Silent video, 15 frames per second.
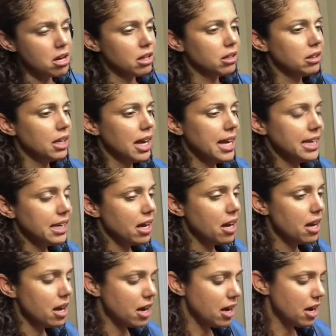like
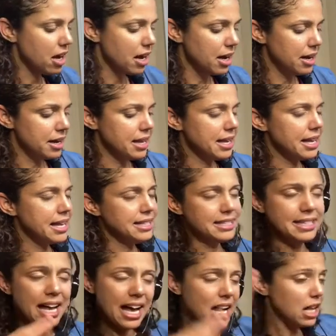uh it's
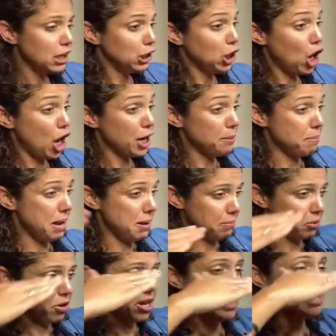not a long
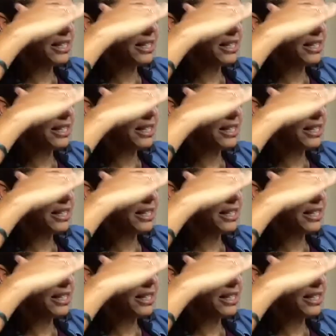paper, it's